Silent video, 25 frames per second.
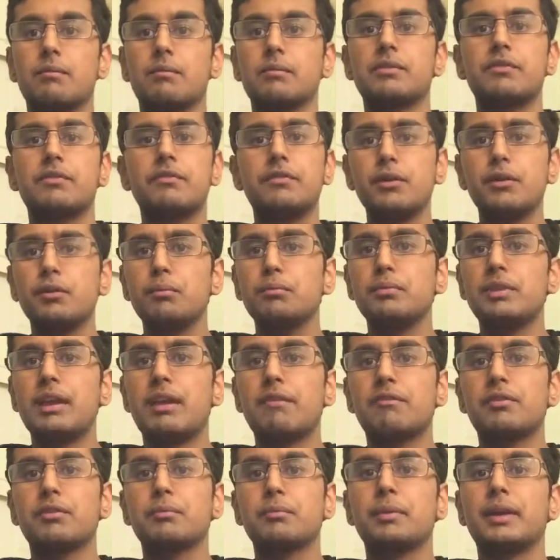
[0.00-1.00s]
the film
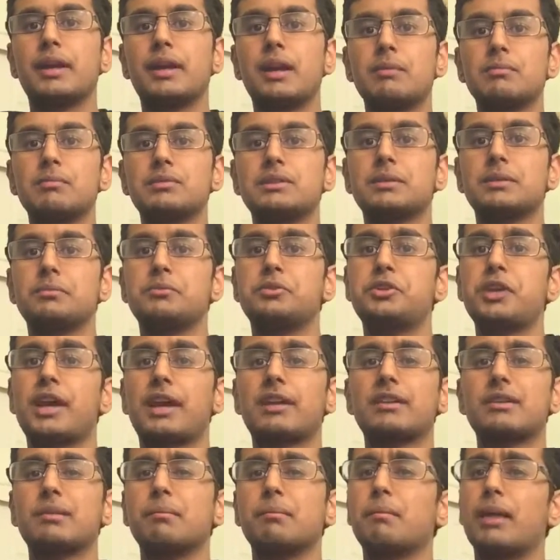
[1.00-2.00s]
never becomes
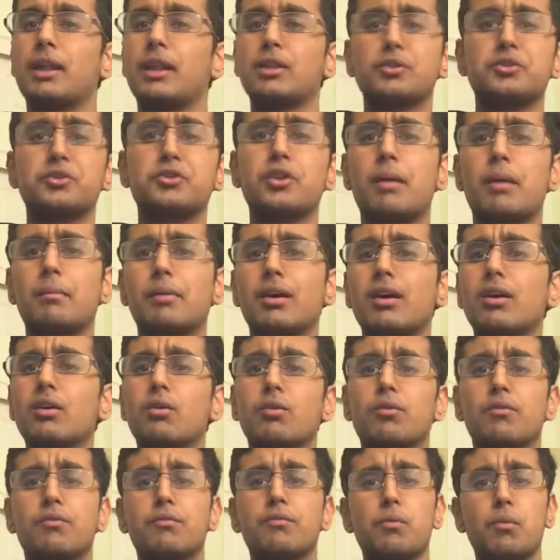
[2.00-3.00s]
subject to melodrama
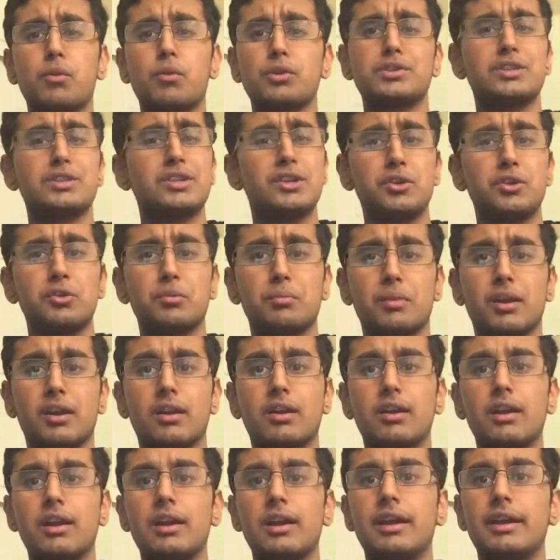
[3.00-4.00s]
or forced
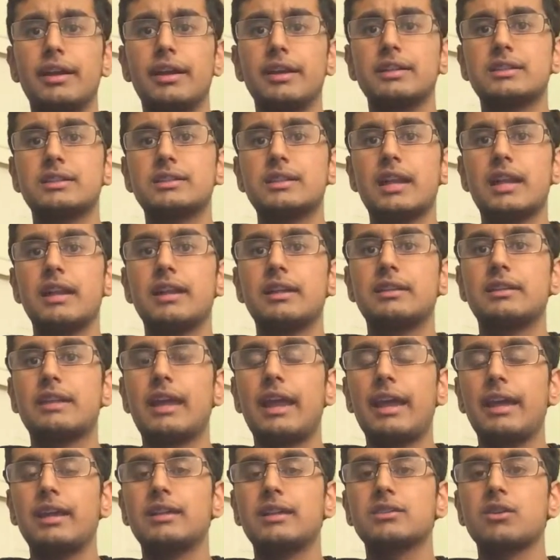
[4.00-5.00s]
humor. Instead, it
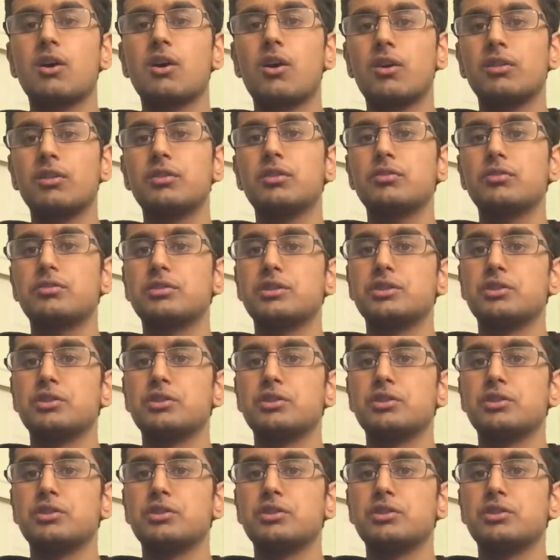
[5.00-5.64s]
takes on those